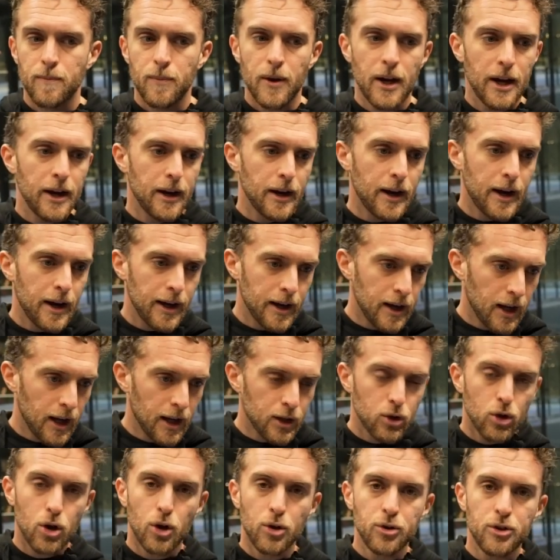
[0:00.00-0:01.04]
And I
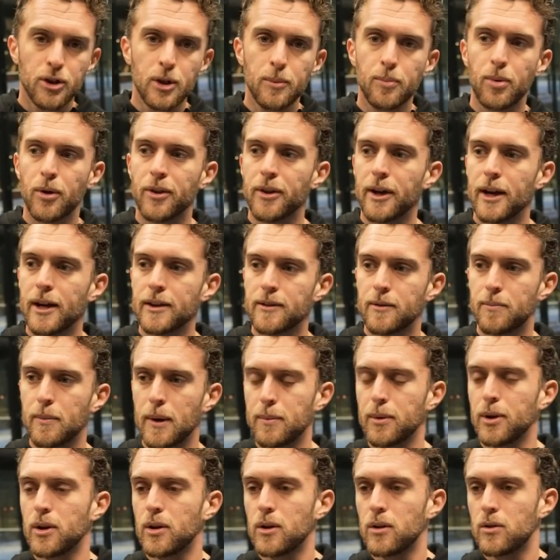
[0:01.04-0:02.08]
like to go deep on that,
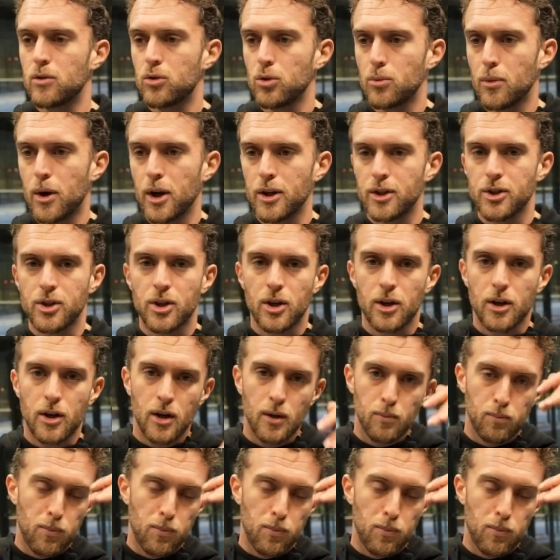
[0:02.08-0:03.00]
maybe too much, and